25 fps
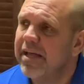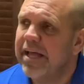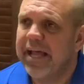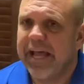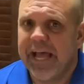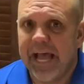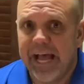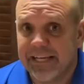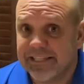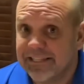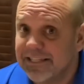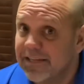
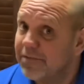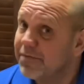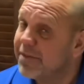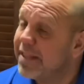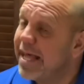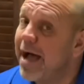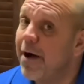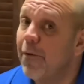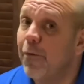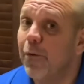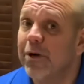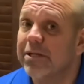as if
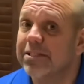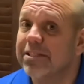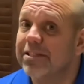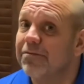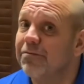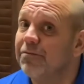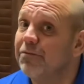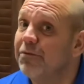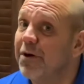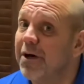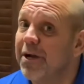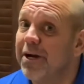that wasn't
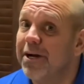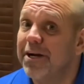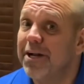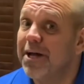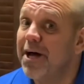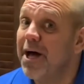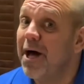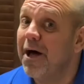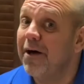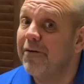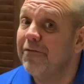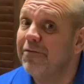fun
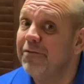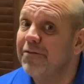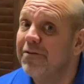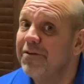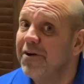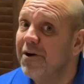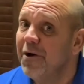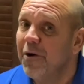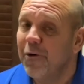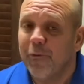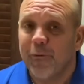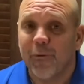enough,
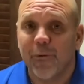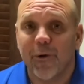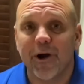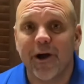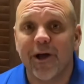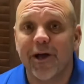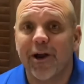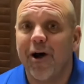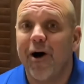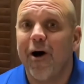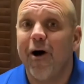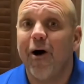we're
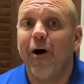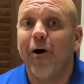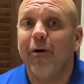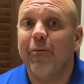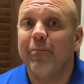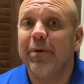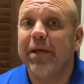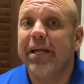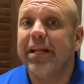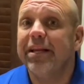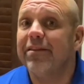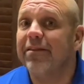going to all
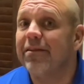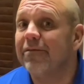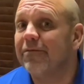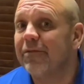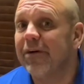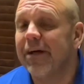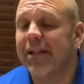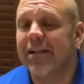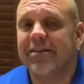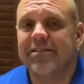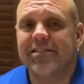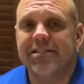meet in the
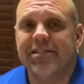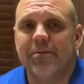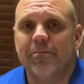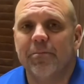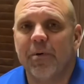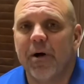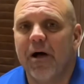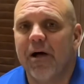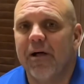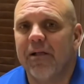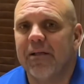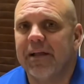fellowship
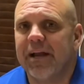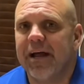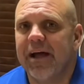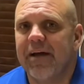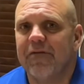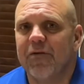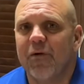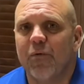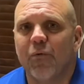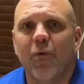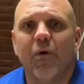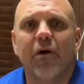hall and have
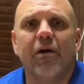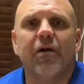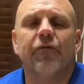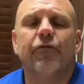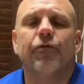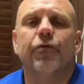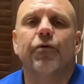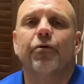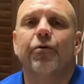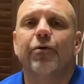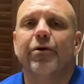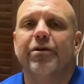a
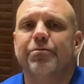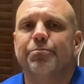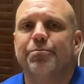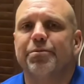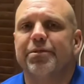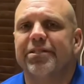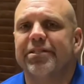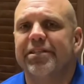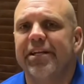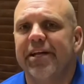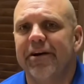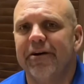wonderful
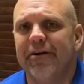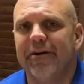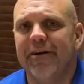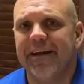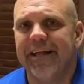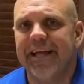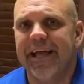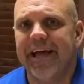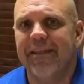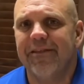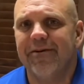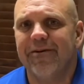Christmas dinner
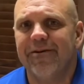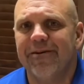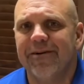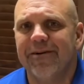together